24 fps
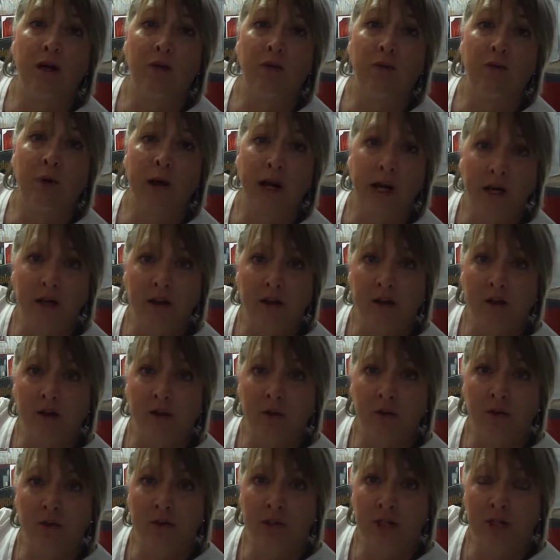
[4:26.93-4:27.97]

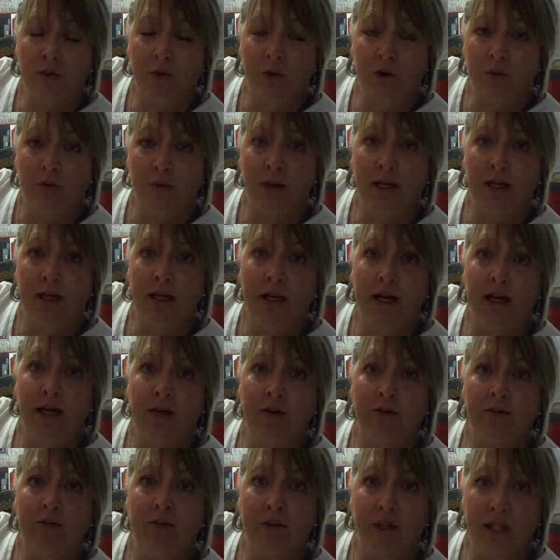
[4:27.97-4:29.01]
regular deworming
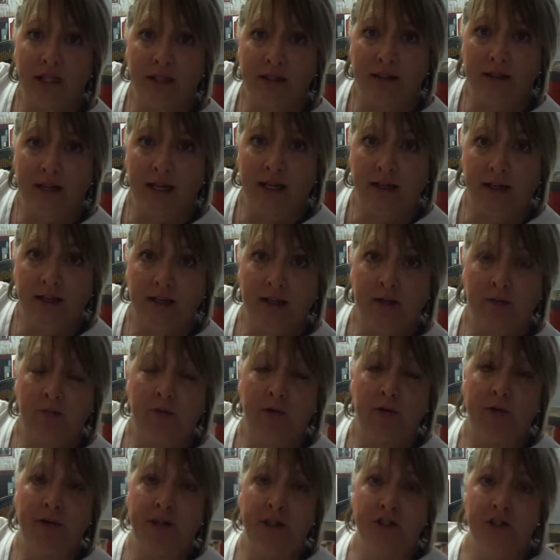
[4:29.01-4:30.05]
and flea and tick
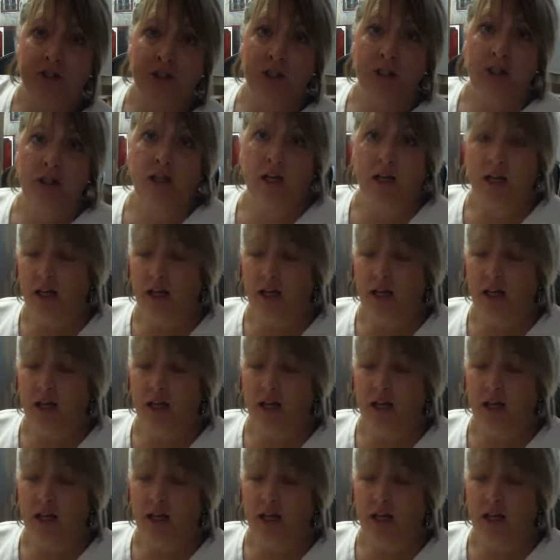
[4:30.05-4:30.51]
prevention.